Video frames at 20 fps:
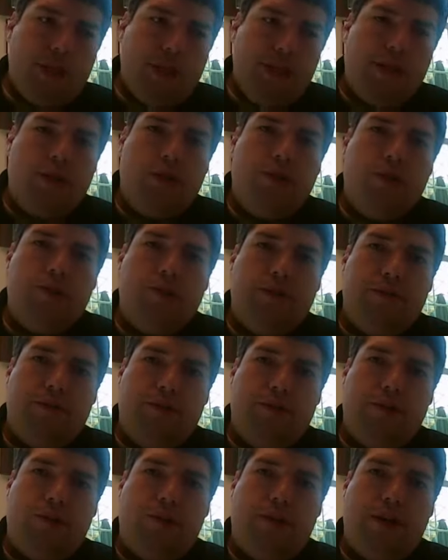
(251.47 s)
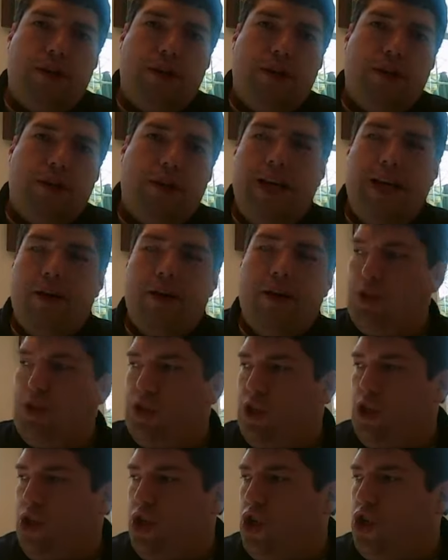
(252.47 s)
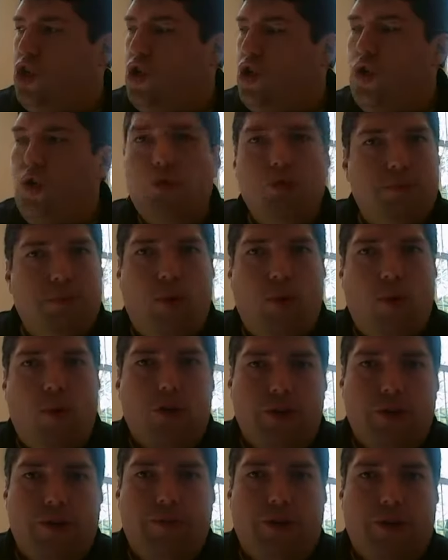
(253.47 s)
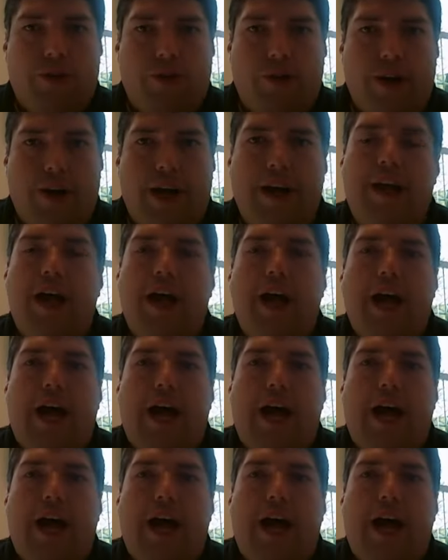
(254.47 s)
inclusive and so tough that it was this huge portion of your grade.